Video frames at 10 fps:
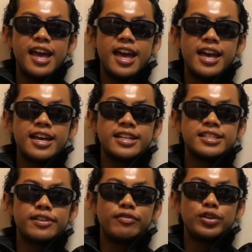
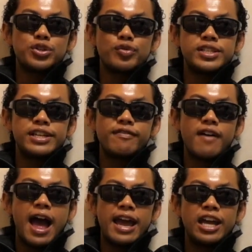and futuristic
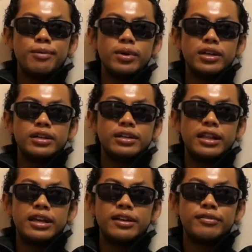vibe,
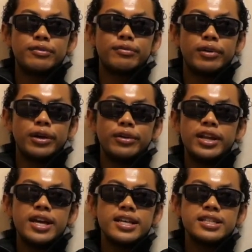alien
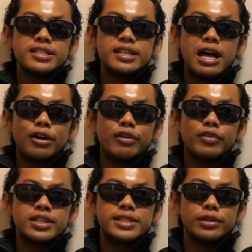realness, I'll go
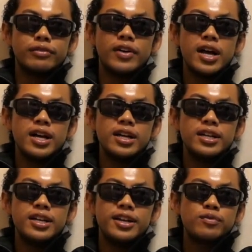for the
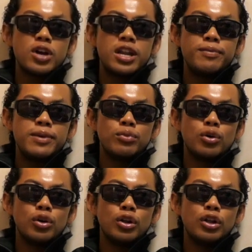silver. But if I'm trying to be
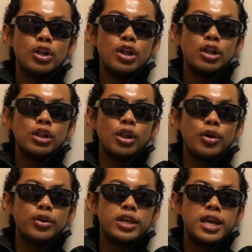more
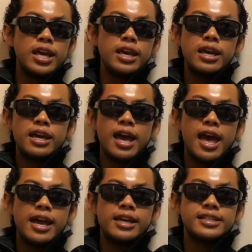low-key
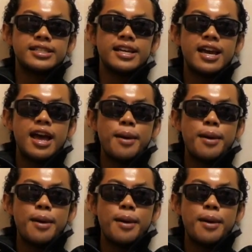and